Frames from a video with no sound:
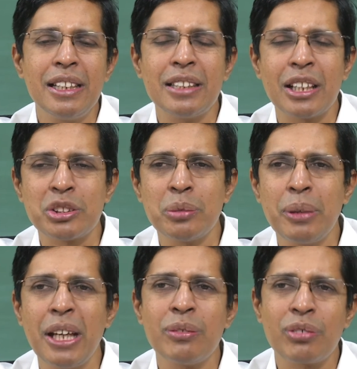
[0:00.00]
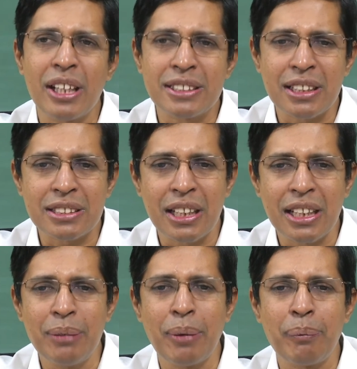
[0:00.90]
there should be infrastructure
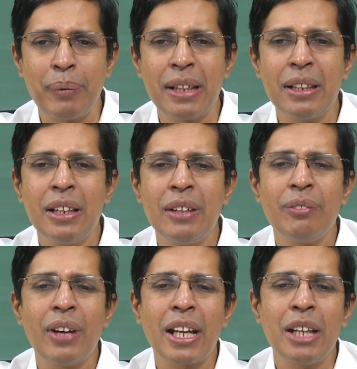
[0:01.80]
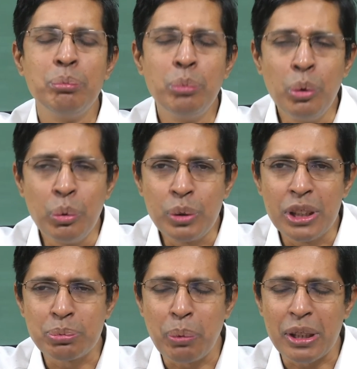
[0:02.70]
remapping where I move
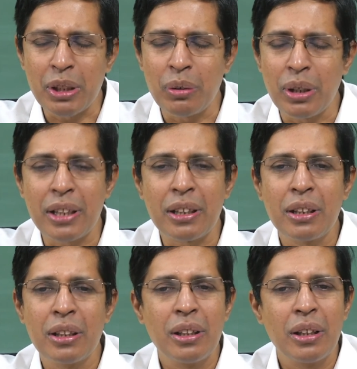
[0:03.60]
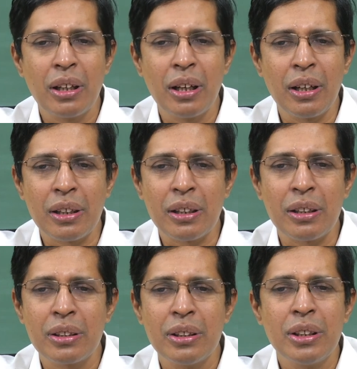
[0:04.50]
this particular
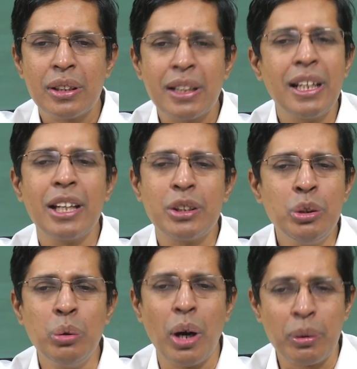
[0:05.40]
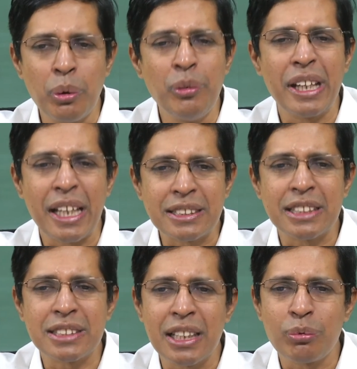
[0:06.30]
create new or moving
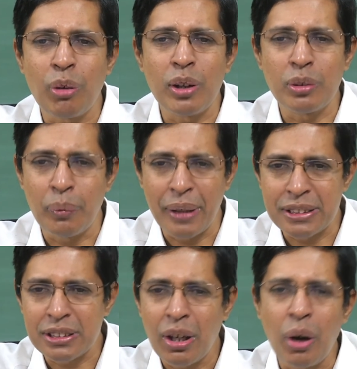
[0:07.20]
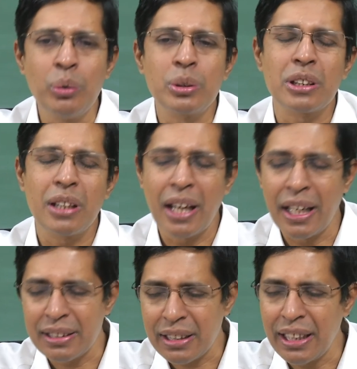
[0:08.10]
existing fault domains out
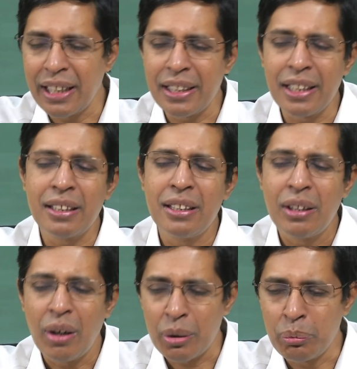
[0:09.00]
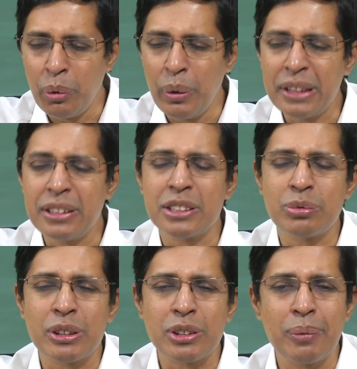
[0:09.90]
and creating or moving this
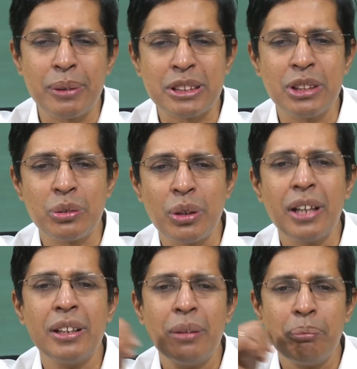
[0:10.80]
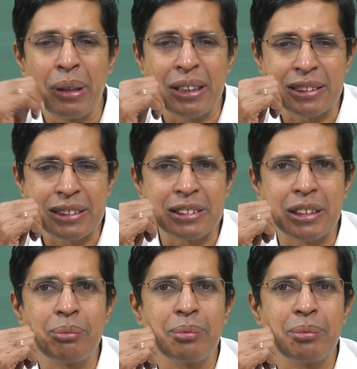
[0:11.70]
virtual machine to a better system.